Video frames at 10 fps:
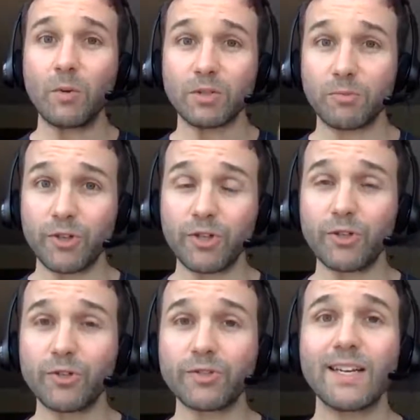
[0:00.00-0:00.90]
was
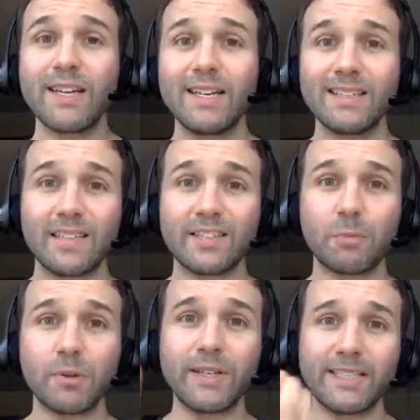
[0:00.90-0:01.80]
produce,
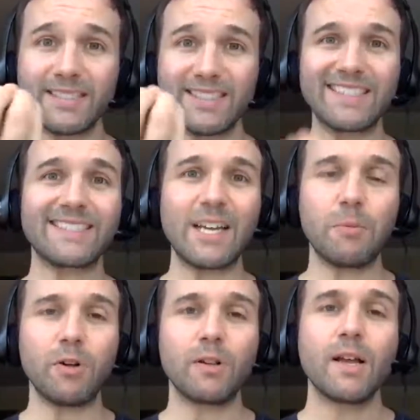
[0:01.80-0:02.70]
discipline is
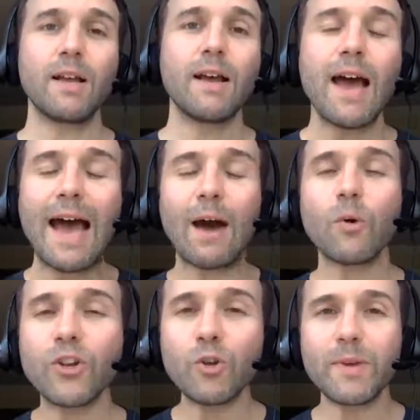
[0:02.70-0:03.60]
disciple. How
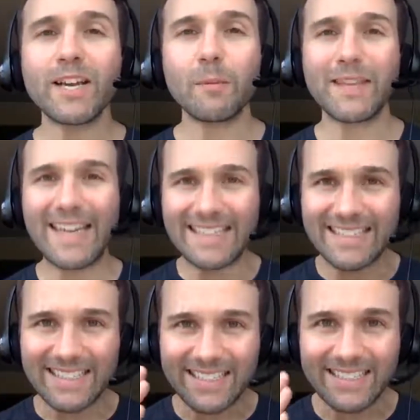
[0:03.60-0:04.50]
are you becoming a
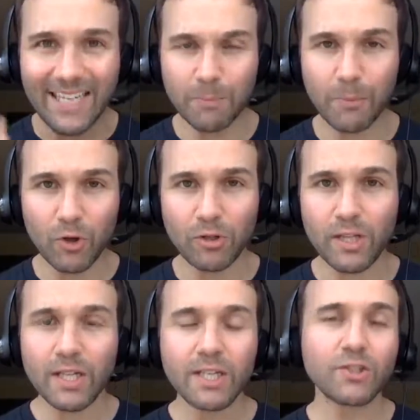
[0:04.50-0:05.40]
disciple
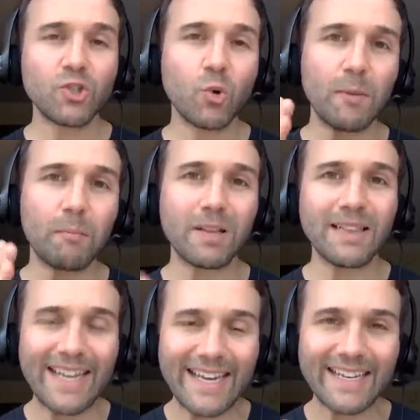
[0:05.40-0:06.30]
to a
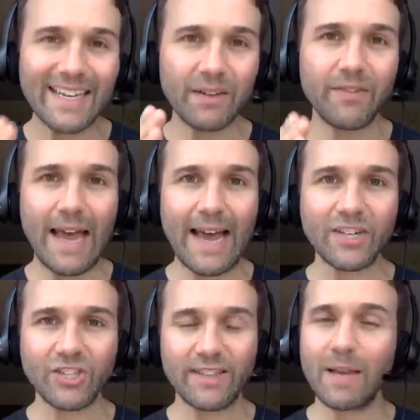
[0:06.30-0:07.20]
plan of
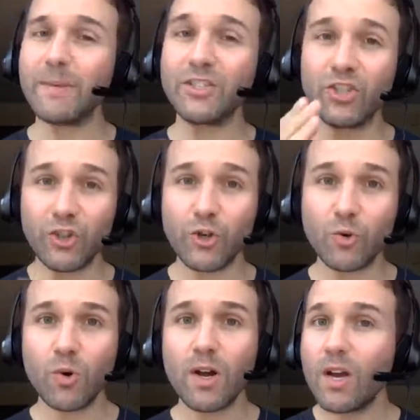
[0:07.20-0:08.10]
action? That means
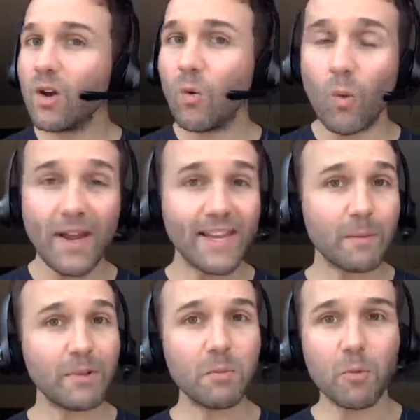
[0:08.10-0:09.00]
you waking
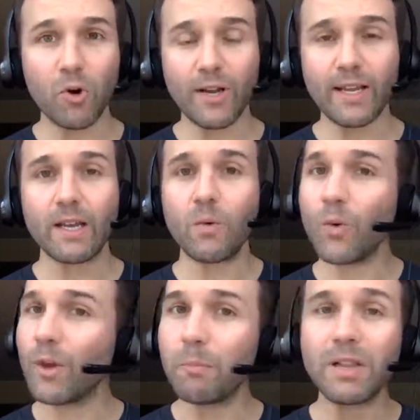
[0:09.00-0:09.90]
up in the morning
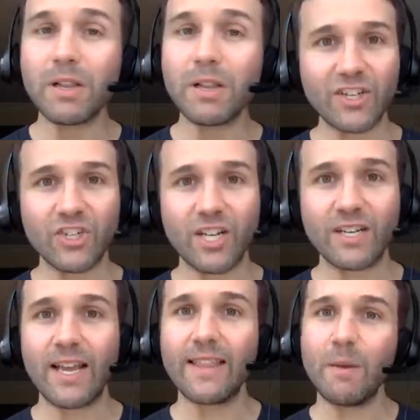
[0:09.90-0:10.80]
with a plan of
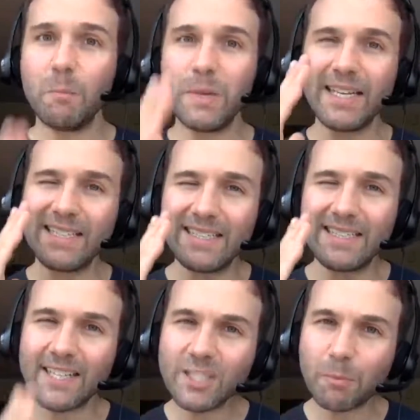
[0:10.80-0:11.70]
action and then
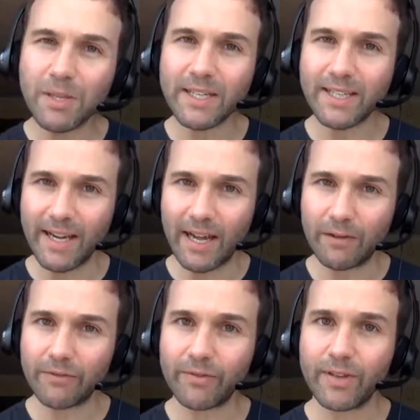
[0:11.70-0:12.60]
being disciplined
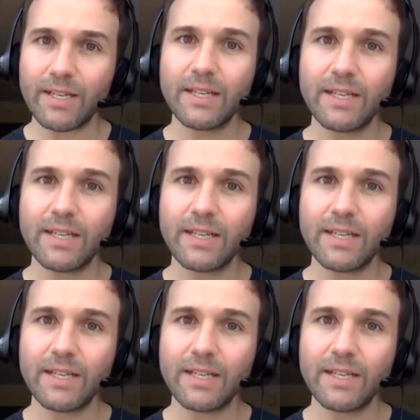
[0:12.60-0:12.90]
enough